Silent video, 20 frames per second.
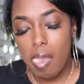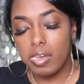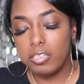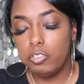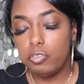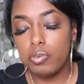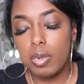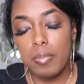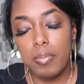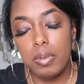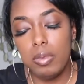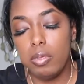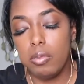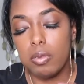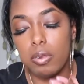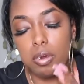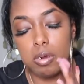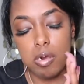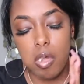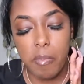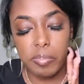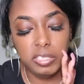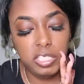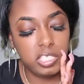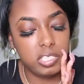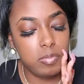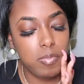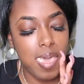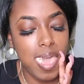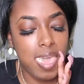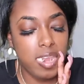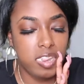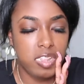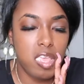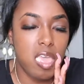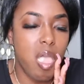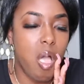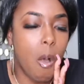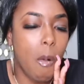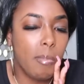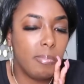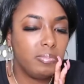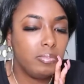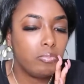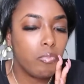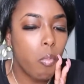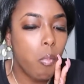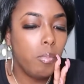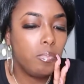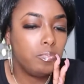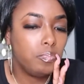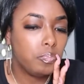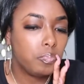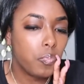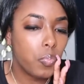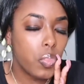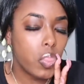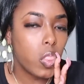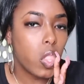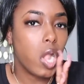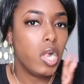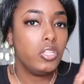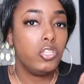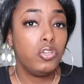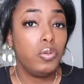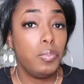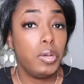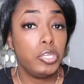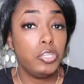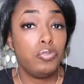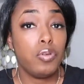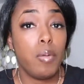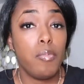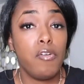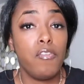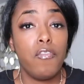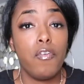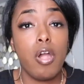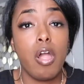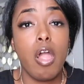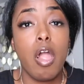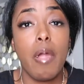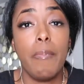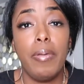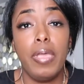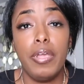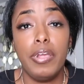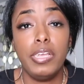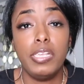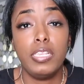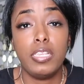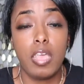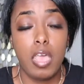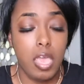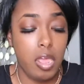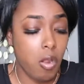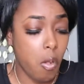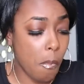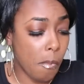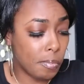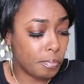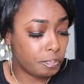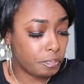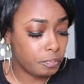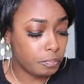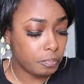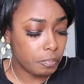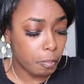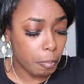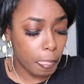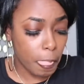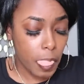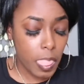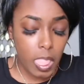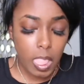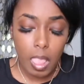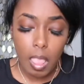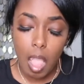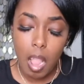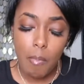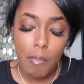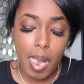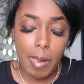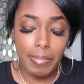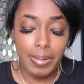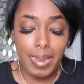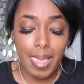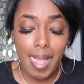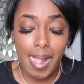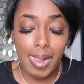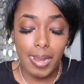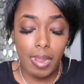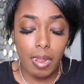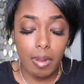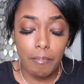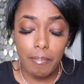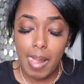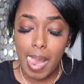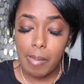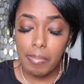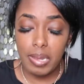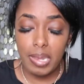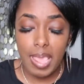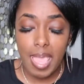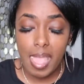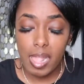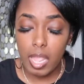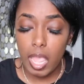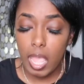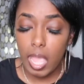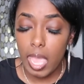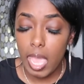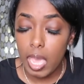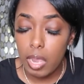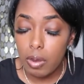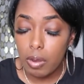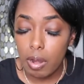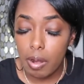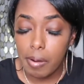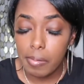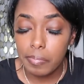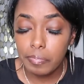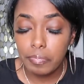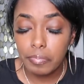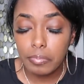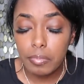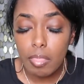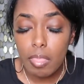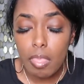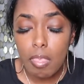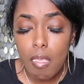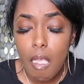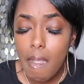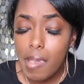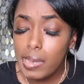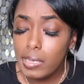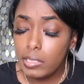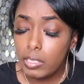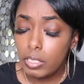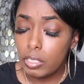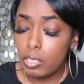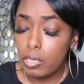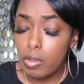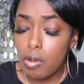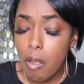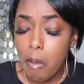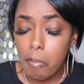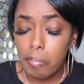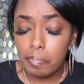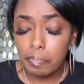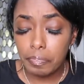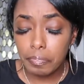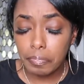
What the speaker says: Troubled little girl, just bad as hell. Too much trouble for her parents to handle. Her mom and dad can't handle her. So you know,